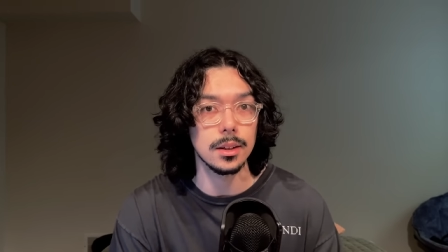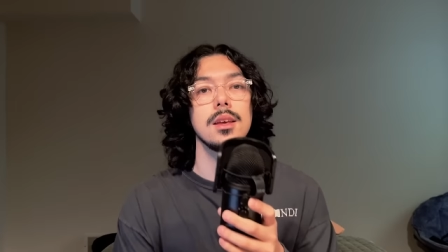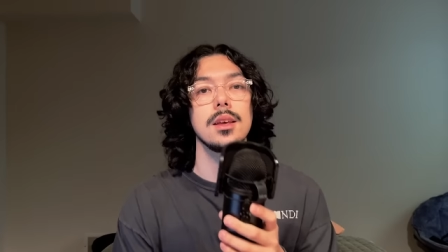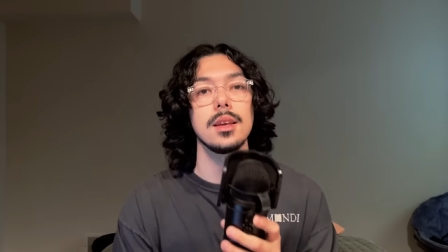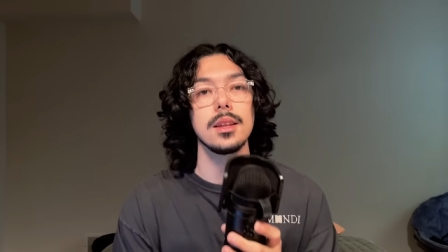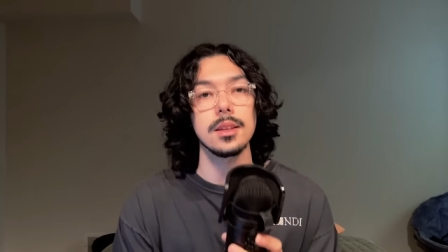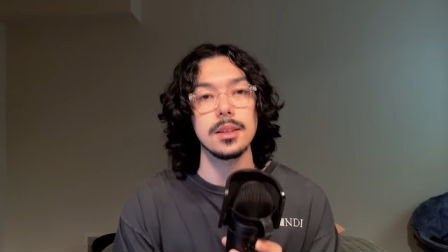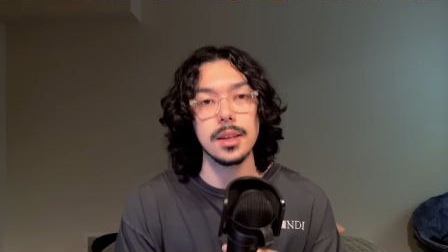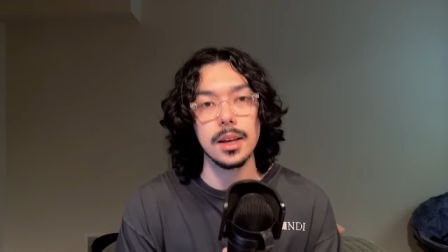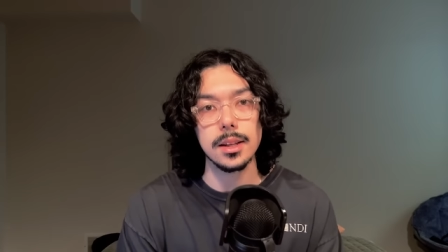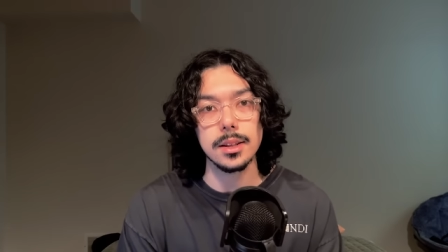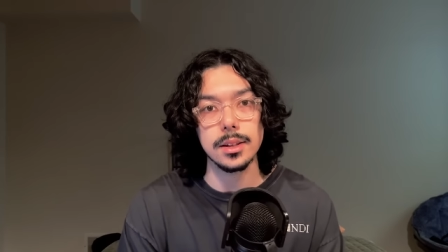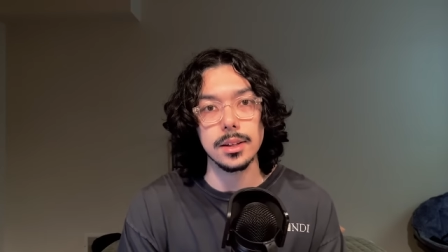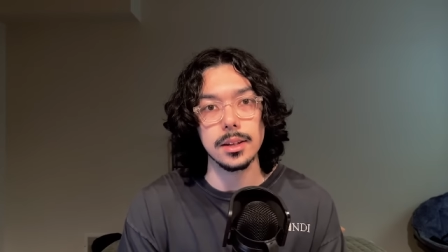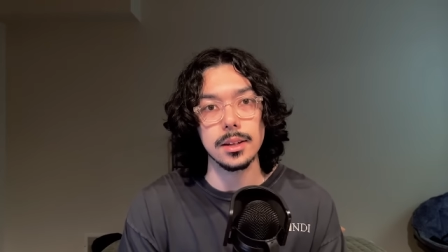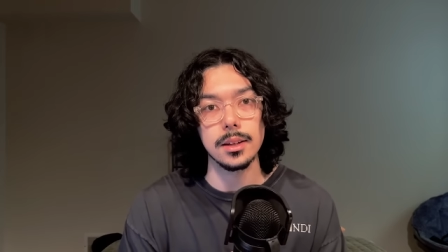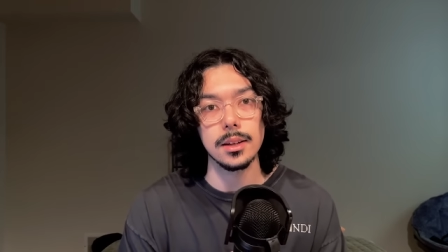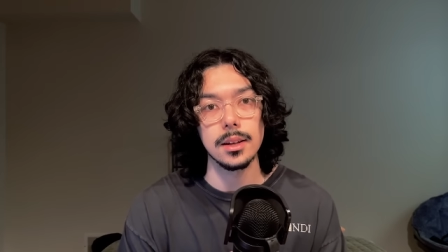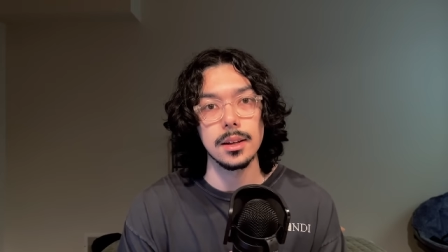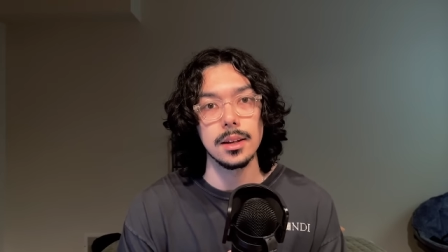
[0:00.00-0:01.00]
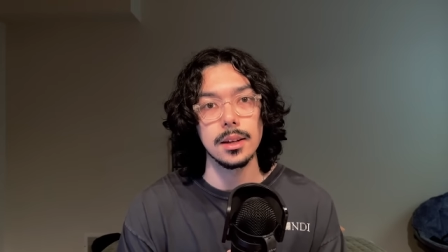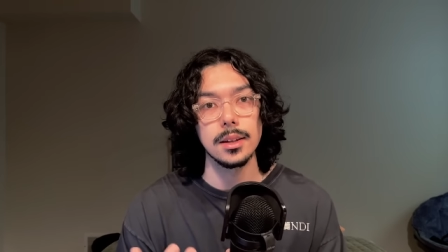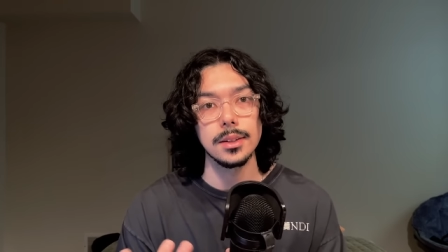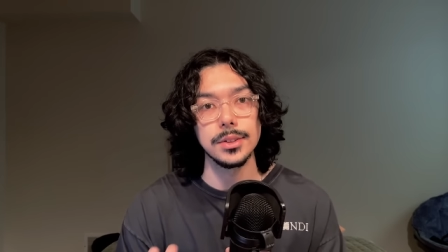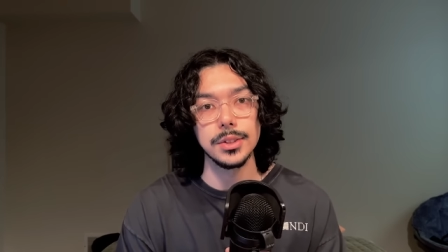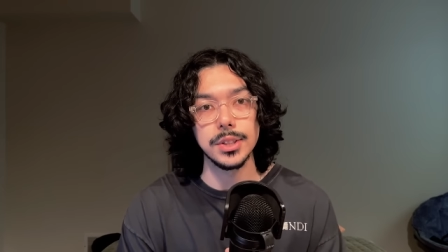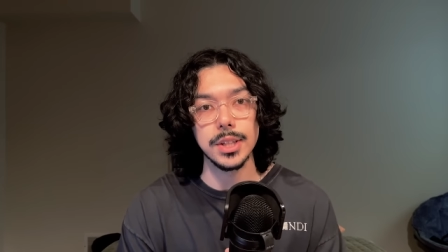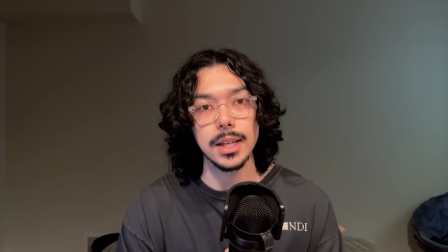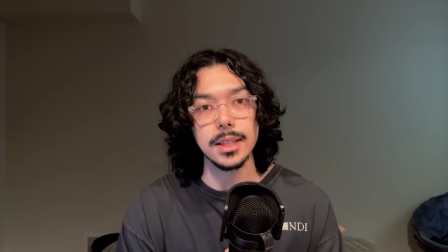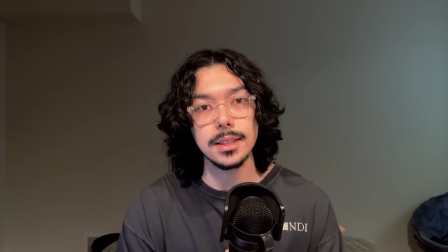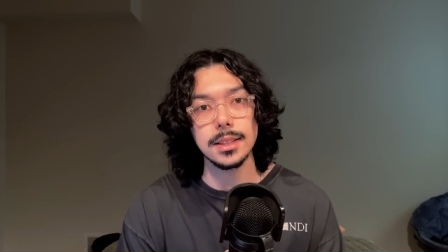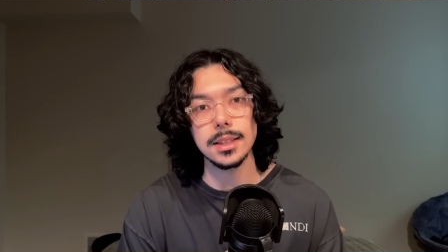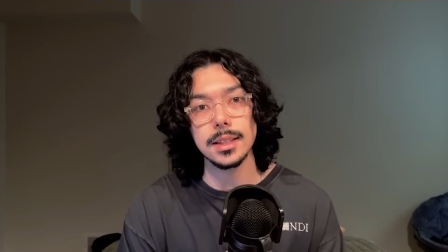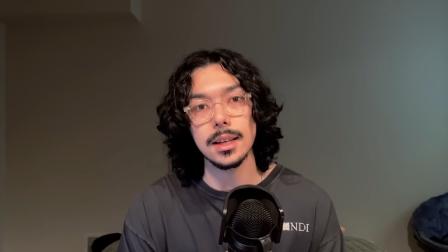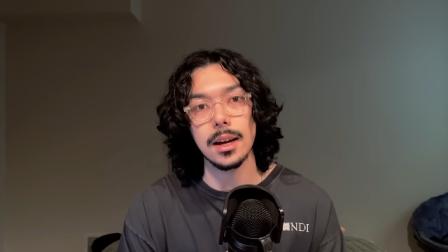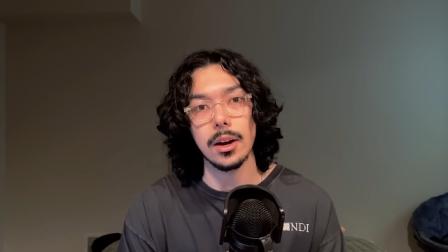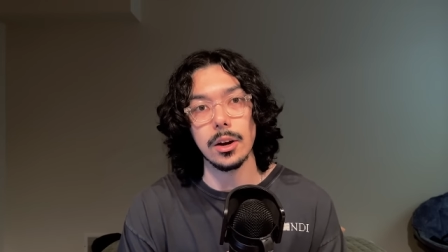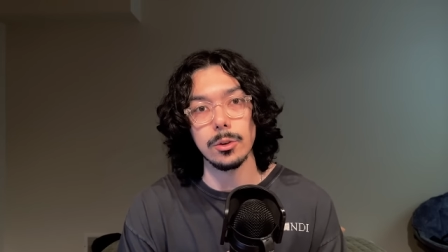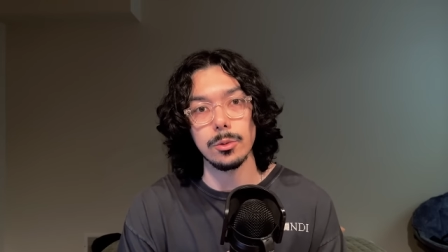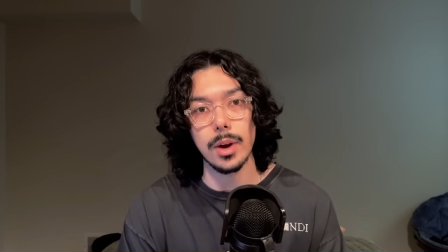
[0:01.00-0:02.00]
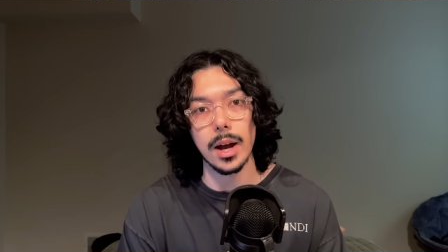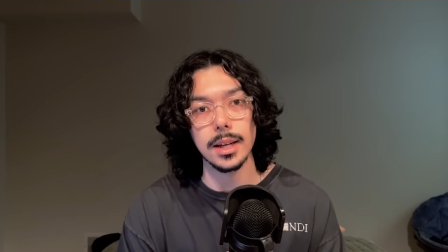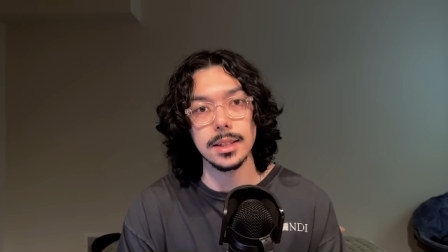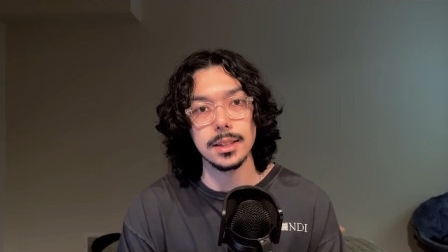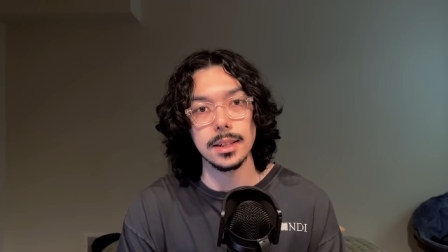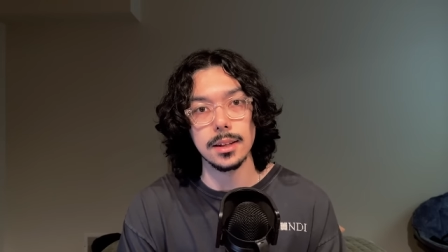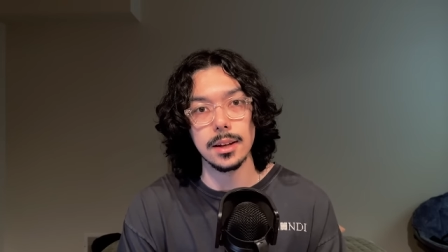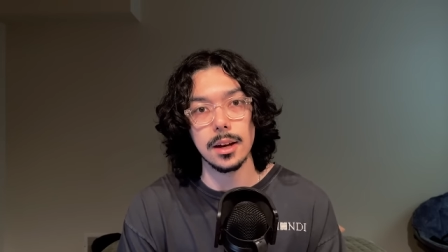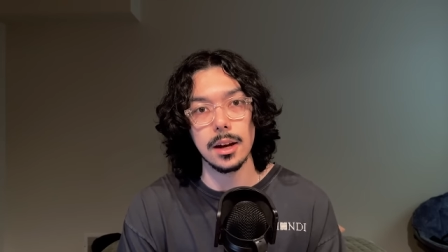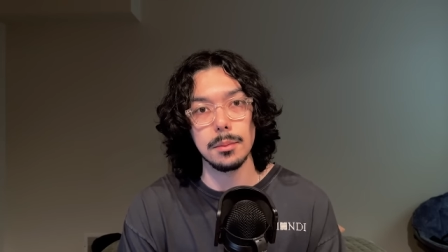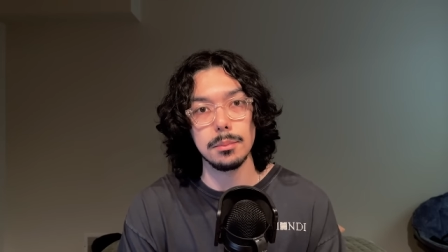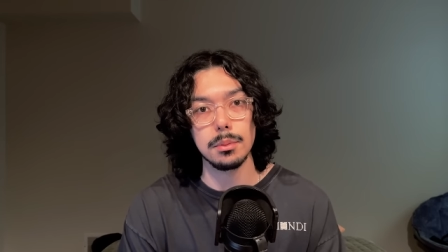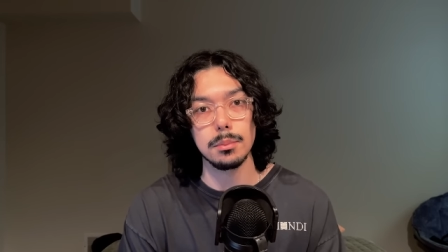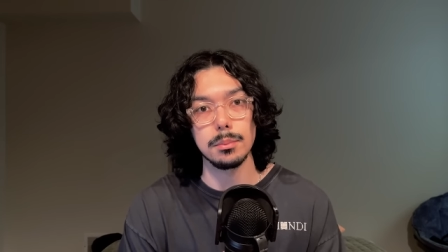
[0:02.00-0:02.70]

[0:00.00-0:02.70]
In Kenya, Gen Z are rising up